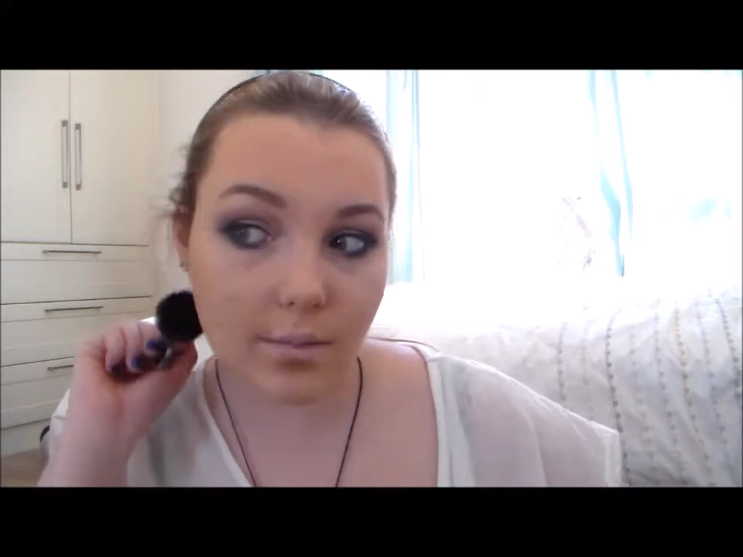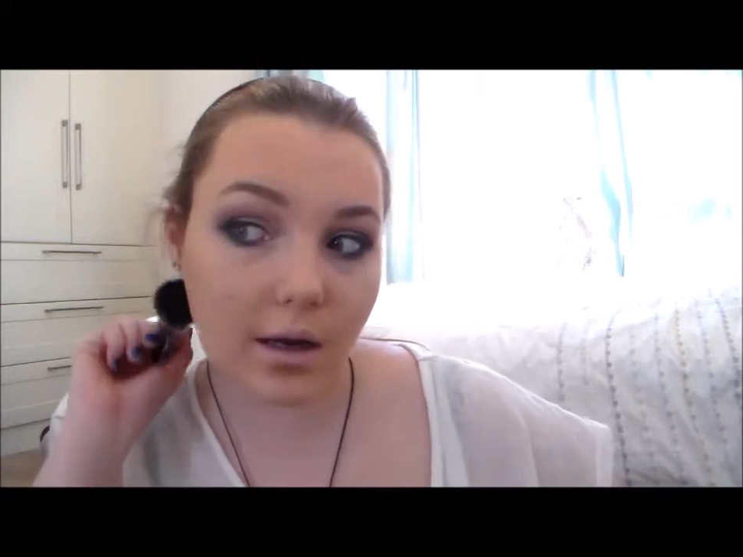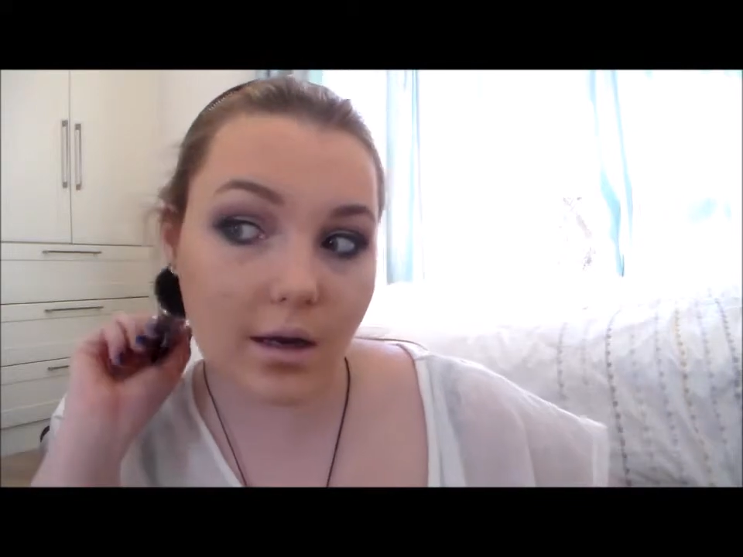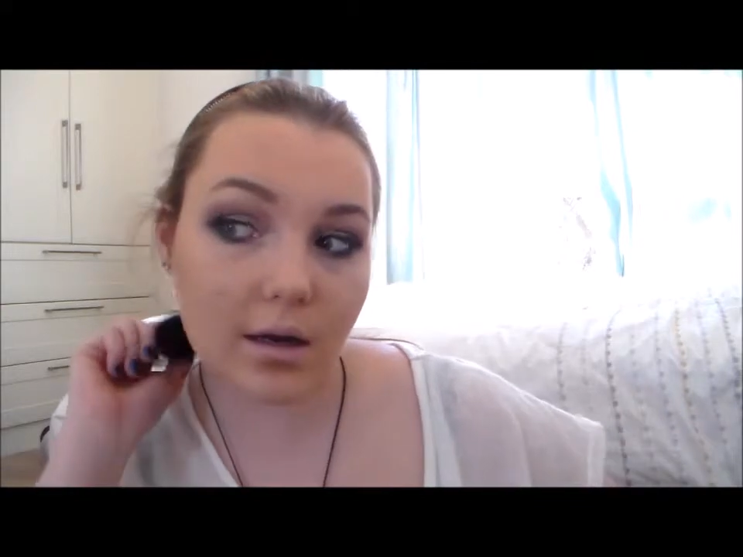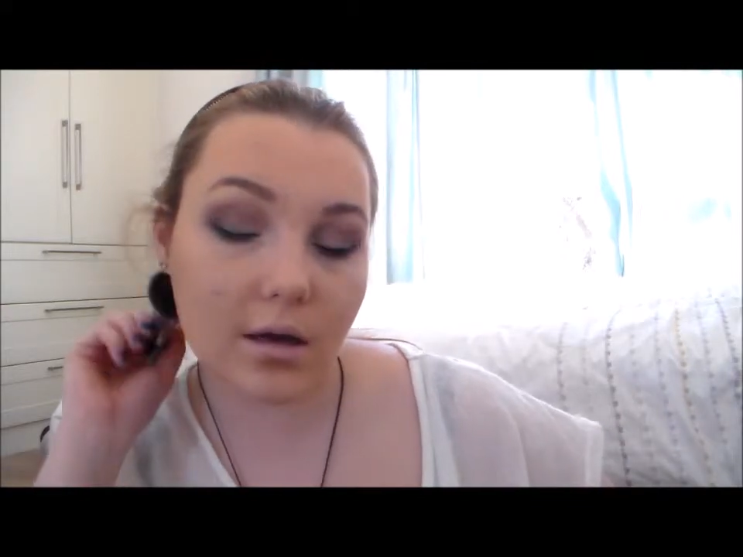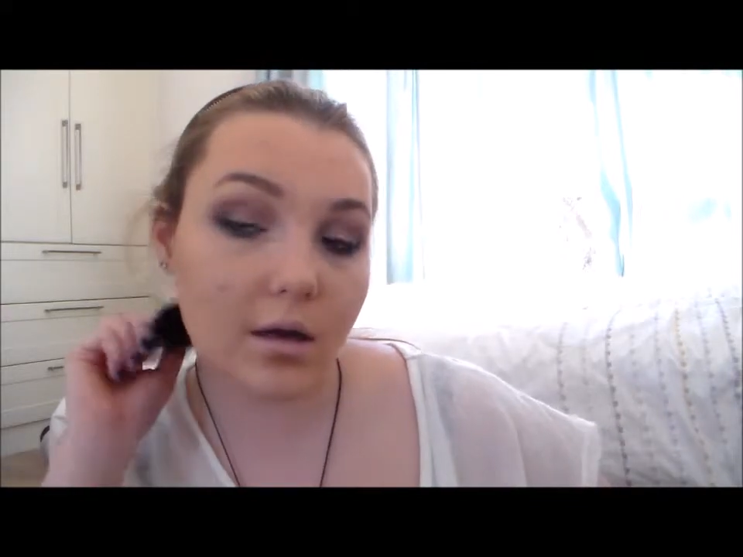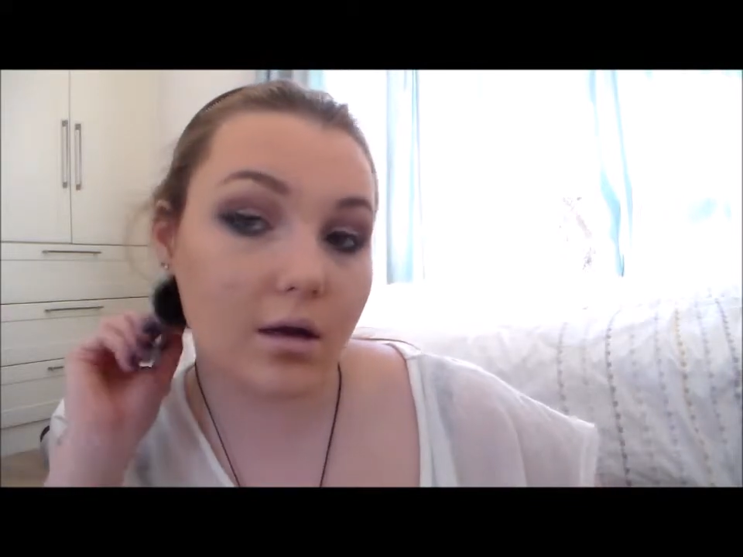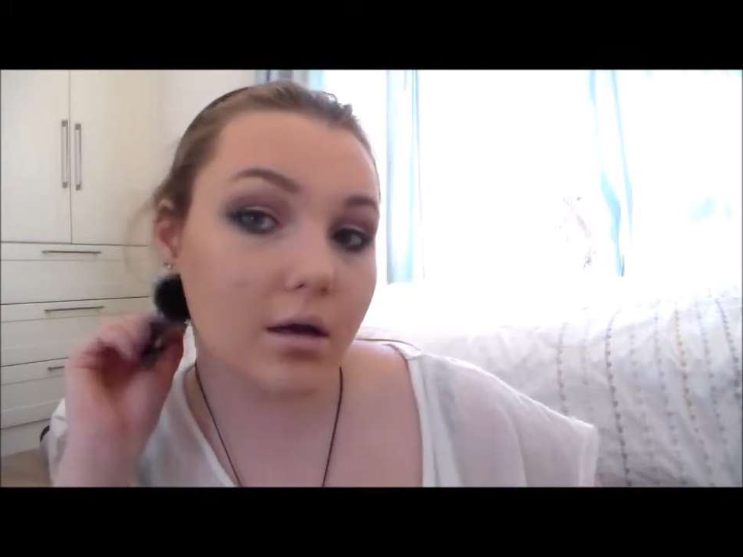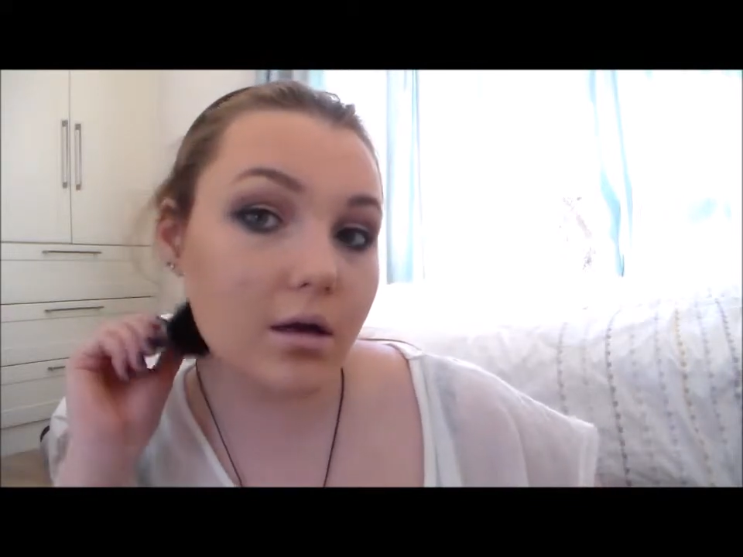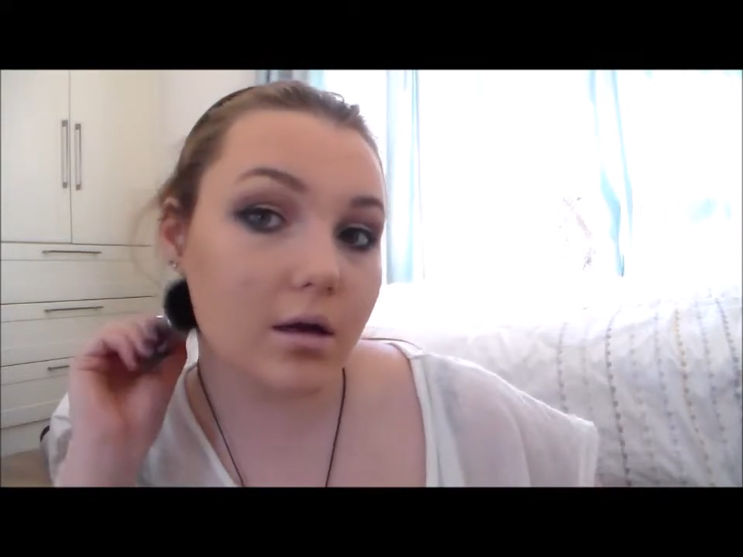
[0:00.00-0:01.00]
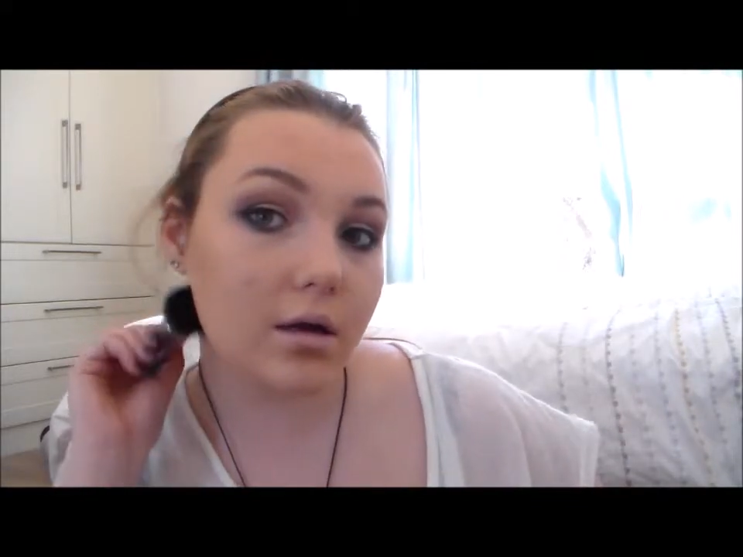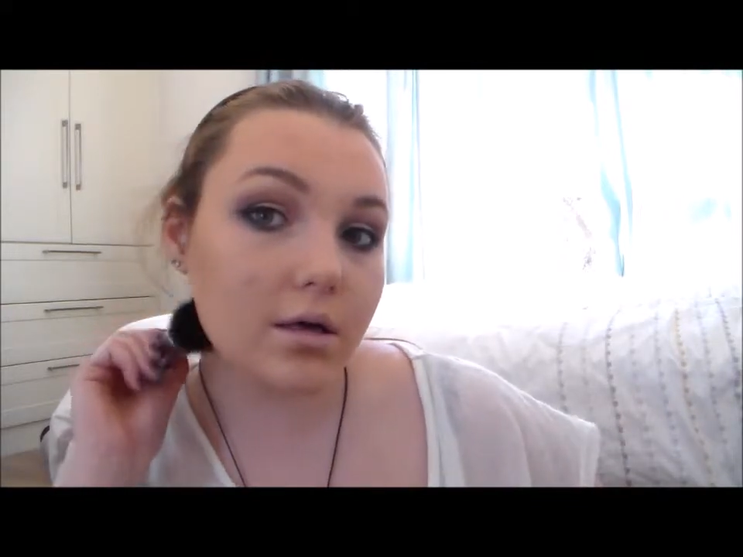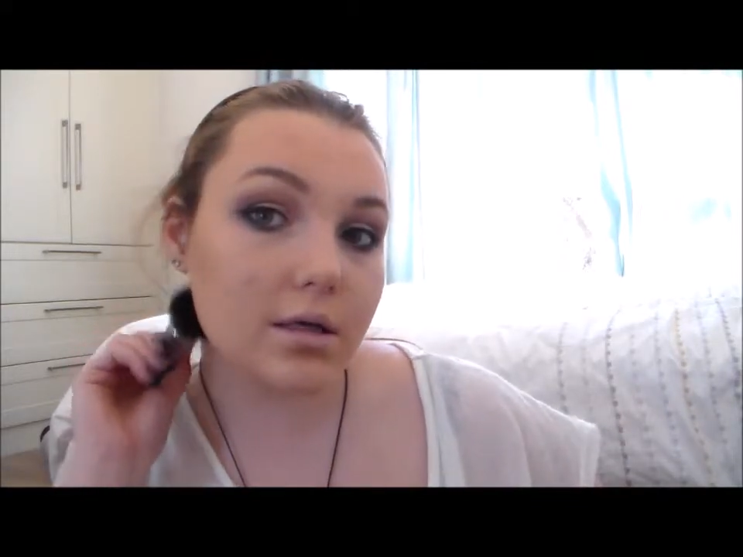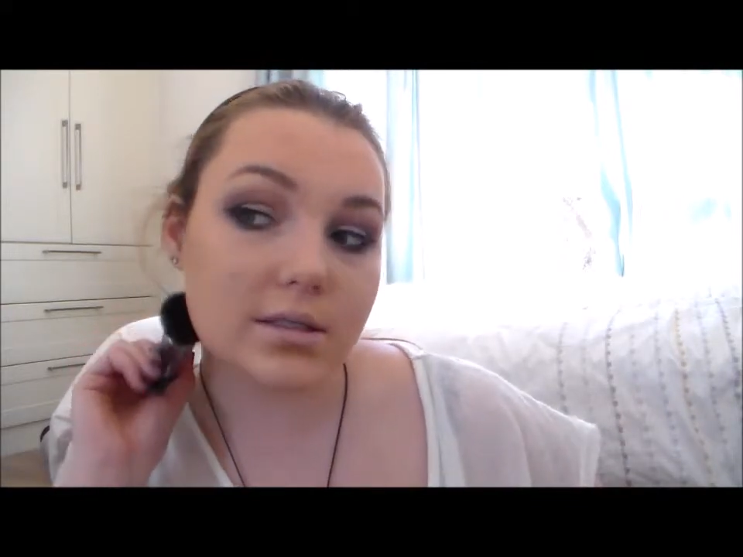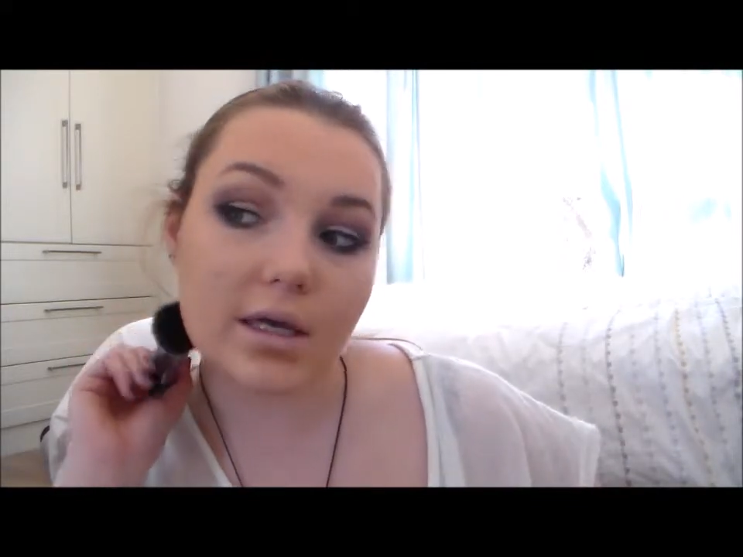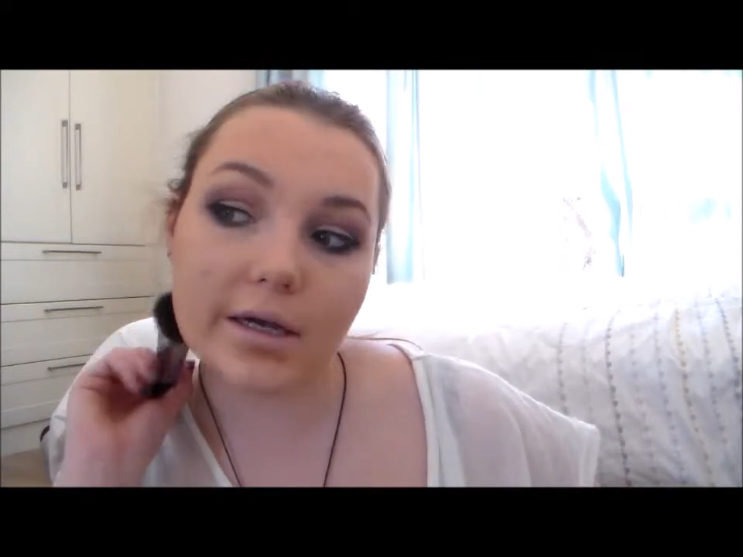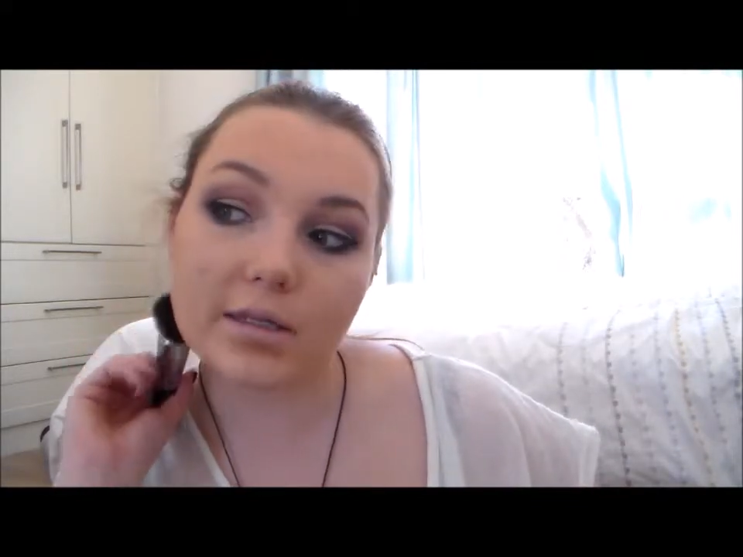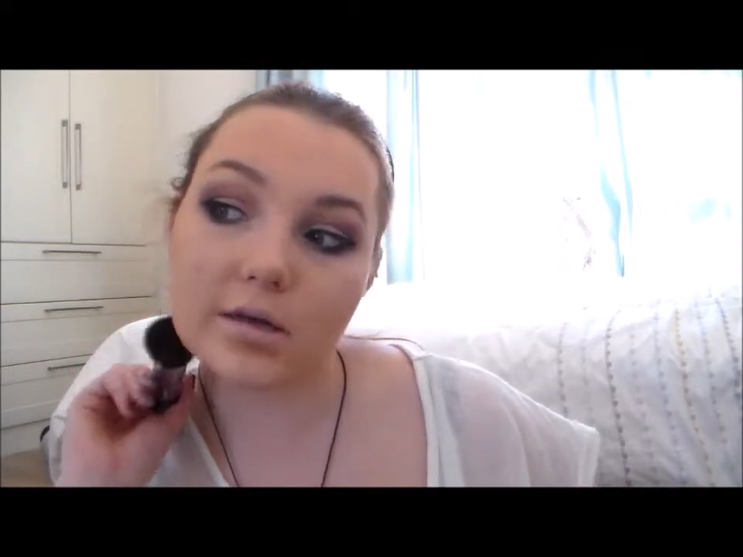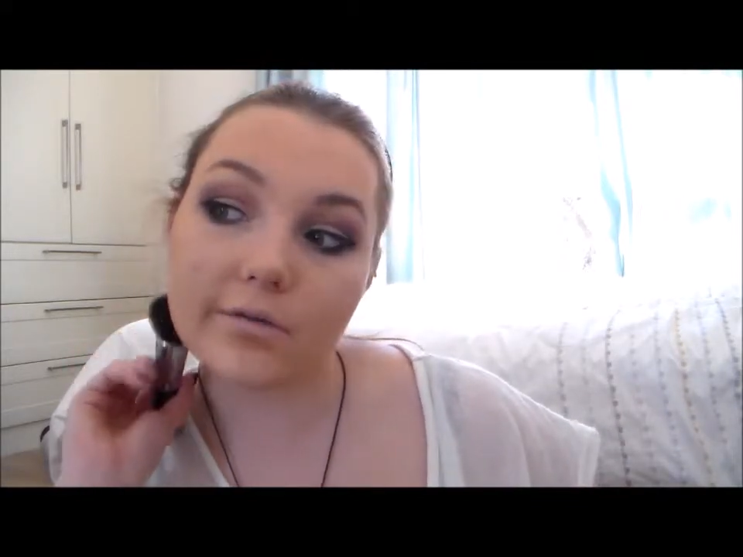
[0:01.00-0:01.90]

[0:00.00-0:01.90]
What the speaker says: my sides